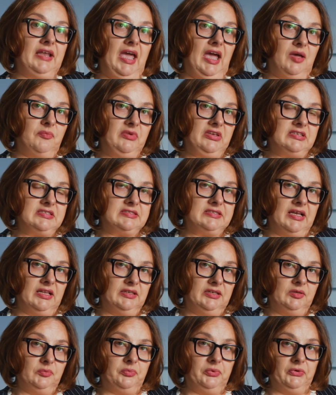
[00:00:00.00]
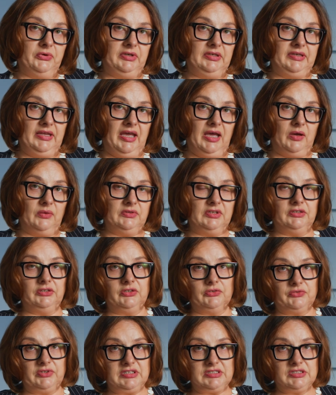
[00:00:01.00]
and Abby Sellen point out in
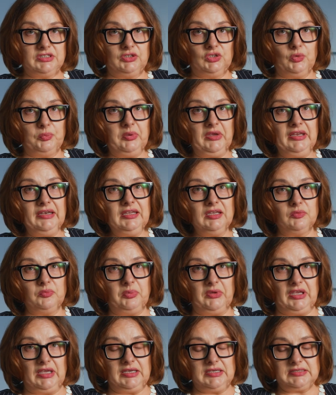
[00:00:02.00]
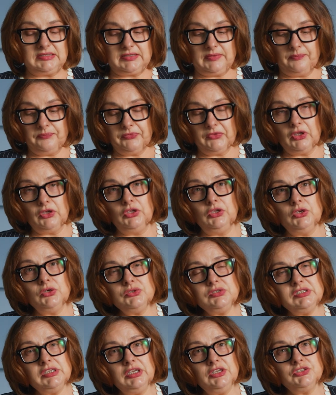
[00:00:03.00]
the recent opinion piece,
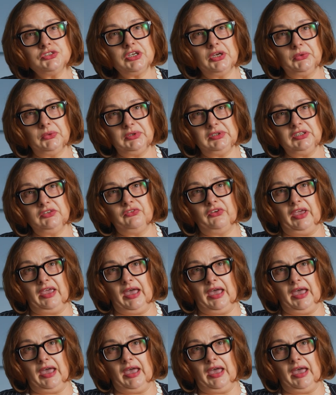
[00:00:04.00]
using generative